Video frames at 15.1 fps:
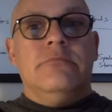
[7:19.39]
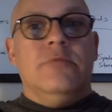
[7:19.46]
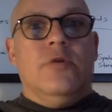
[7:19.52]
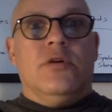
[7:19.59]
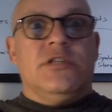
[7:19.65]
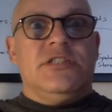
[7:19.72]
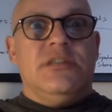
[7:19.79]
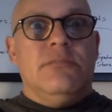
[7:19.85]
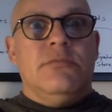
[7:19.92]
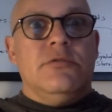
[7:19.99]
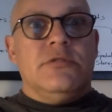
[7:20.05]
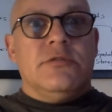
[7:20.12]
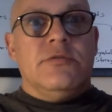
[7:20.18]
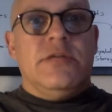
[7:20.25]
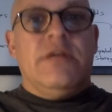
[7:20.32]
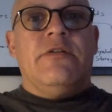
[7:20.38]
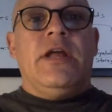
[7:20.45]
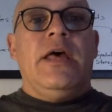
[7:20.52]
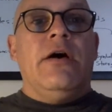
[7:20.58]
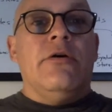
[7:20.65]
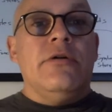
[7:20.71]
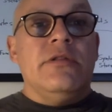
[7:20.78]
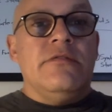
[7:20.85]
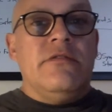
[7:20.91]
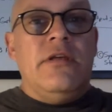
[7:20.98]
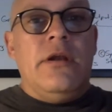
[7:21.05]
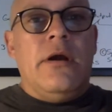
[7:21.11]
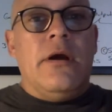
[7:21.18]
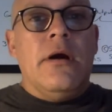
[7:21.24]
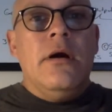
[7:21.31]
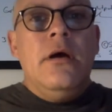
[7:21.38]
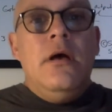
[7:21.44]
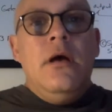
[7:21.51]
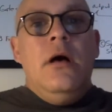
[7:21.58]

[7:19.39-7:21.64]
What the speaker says: or symbols or whatever the hell is in there.